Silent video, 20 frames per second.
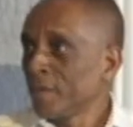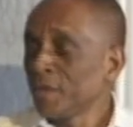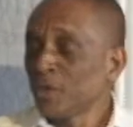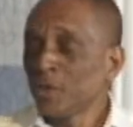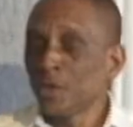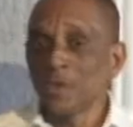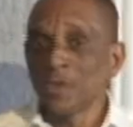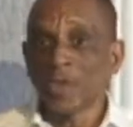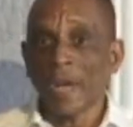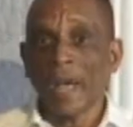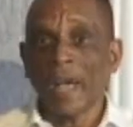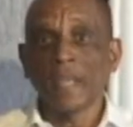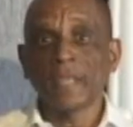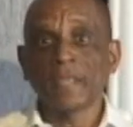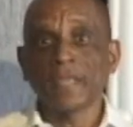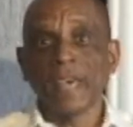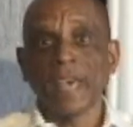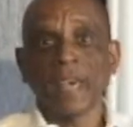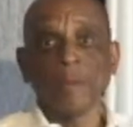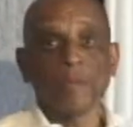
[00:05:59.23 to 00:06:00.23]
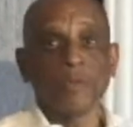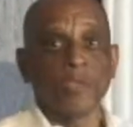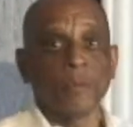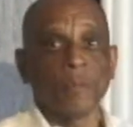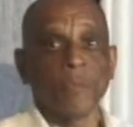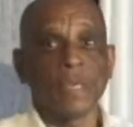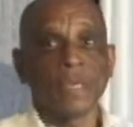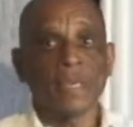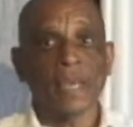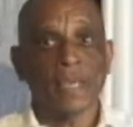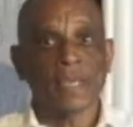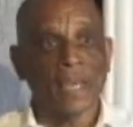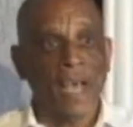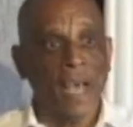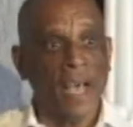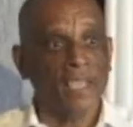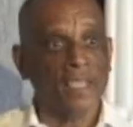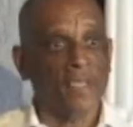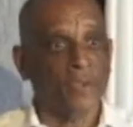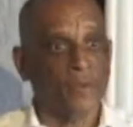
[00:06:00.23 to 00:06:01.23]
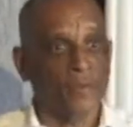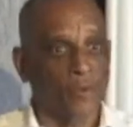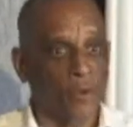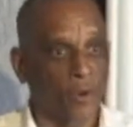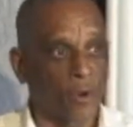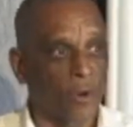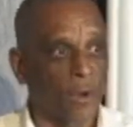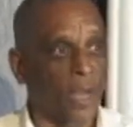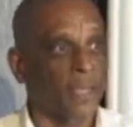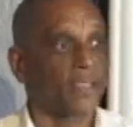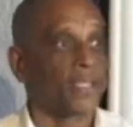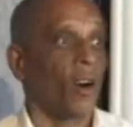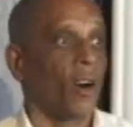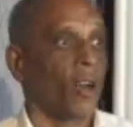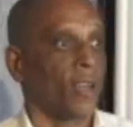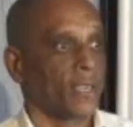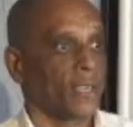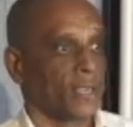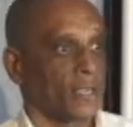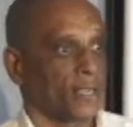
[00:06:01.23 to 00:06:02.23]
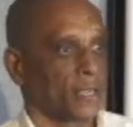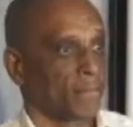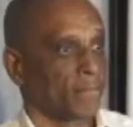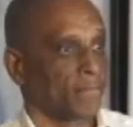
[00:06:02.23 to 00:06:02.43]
this child came to me and asked for a dollar